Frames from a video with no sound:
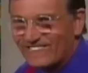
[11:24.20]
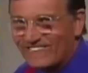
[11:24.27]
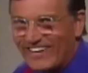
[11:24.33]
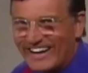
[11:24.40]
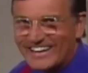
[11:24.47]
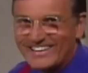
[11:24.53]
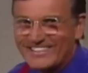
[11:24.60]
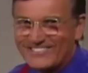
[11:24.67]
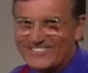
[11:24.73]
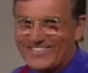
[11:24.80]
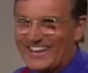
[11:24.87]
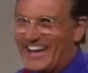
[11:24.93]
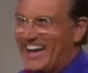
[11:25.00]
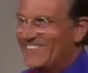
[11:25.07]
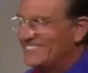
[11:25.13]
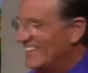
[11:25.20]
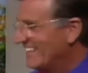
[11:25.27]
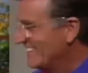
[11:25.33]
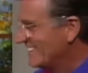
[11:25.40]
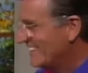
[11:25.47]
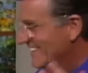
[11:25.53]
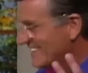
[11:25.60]
wonderful. I
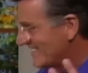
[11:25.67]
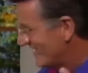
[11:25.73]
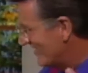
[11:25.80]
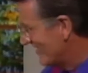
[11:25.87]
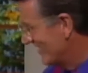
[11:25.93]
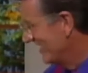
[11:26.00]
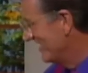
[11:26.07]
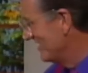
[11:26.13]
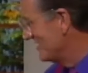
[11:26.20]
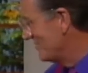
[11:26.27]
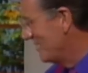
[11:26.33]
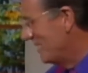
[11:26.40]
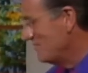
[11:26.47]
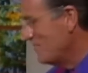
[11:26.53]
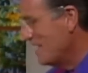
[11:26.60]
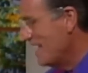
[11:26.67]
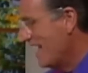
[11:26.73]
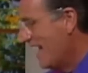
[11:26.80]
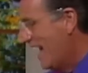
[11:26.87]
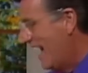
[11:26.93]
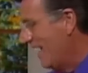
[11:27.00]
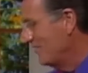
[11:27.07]
mean, this thrills me.
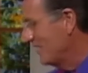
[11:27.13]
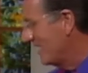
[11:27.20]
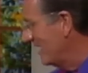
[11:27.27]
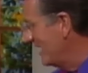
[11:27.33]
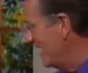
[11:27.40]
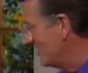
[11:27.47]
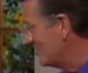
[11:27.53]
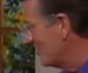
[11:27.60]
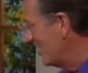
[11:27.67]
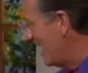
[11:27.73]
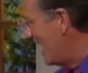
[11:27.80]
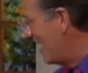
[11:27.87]
Cholesterol,